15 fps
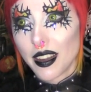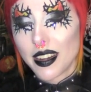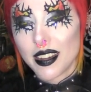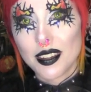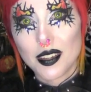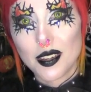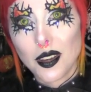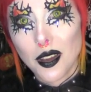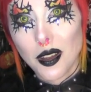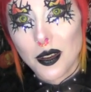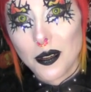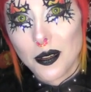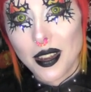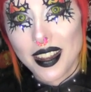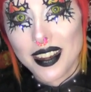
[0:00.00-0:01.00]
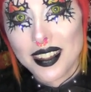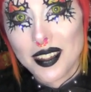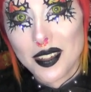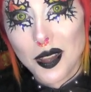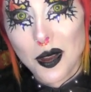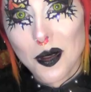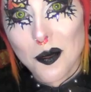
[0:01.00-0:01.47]
I didn't know. I
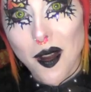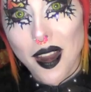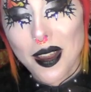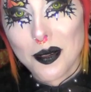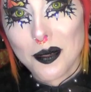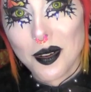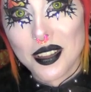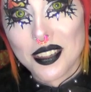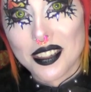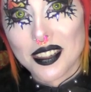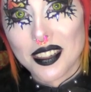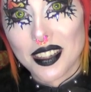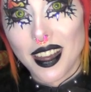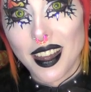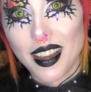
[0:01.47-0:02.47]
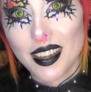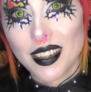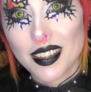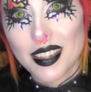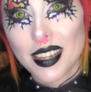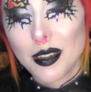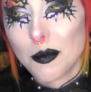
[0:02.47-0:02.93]
didn't know why it was that
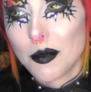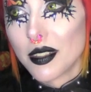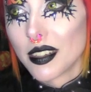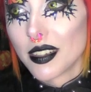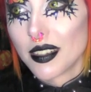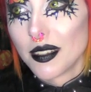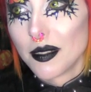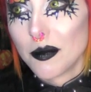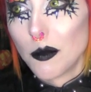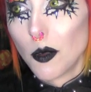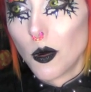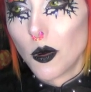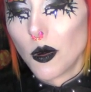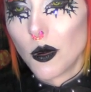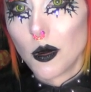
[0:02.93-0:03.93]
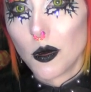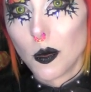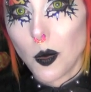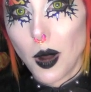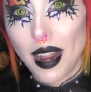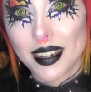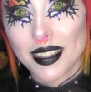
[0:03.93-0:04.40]
I seemed more
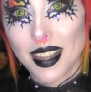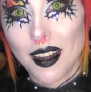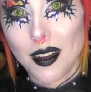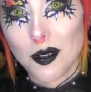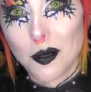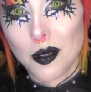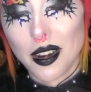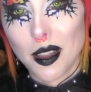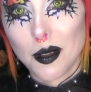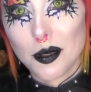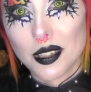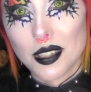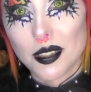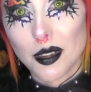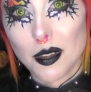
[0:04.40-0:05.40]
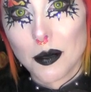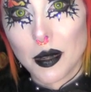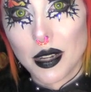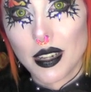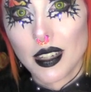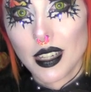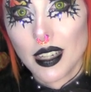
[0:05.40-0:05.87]
whacked out when I was
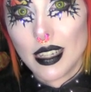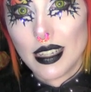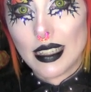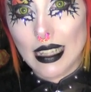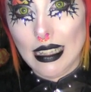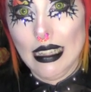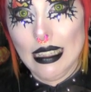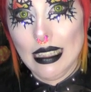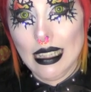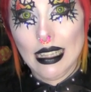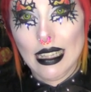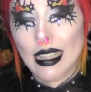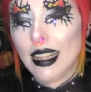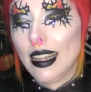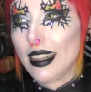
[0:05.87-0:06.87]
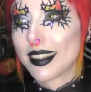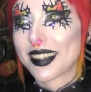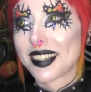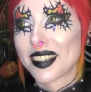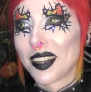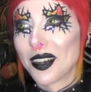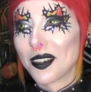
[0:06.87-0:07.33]
sober.
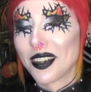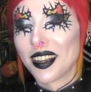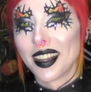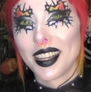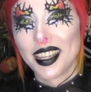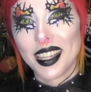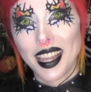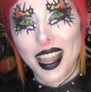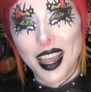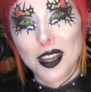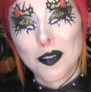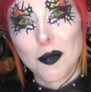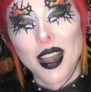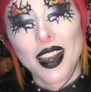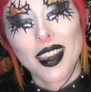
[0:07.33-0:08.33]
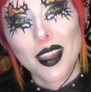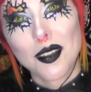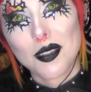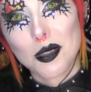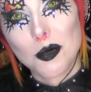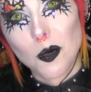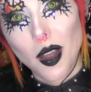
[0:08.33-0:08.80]
So my
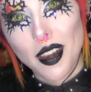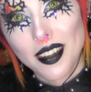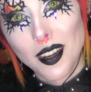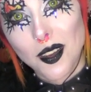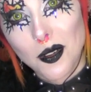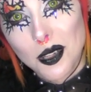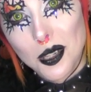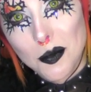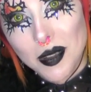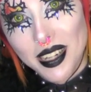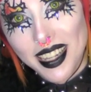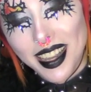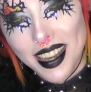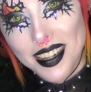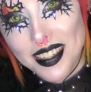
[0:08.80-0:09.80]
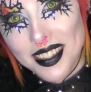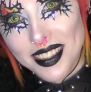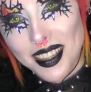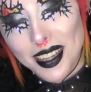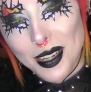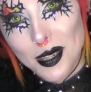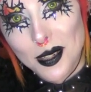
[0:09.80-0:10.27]
life is one long
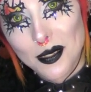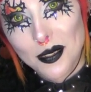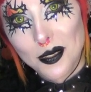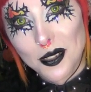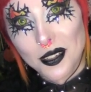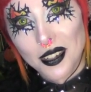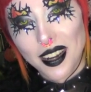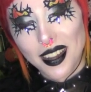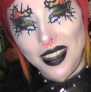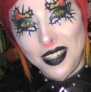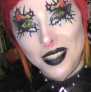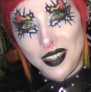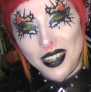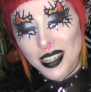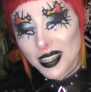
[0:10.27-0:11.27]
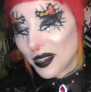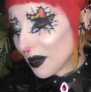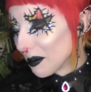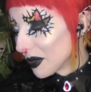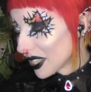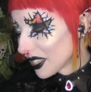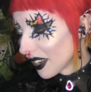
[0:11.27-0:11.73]
humiliation. Thank you for
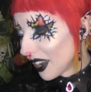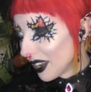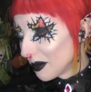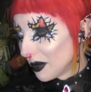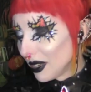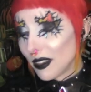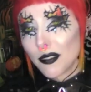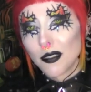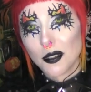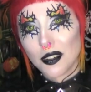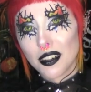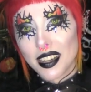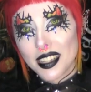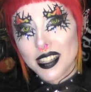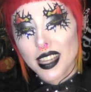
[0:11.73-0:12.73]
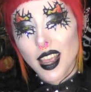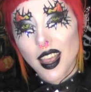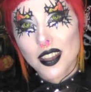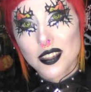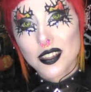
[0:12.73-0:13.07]
treading beside me for it.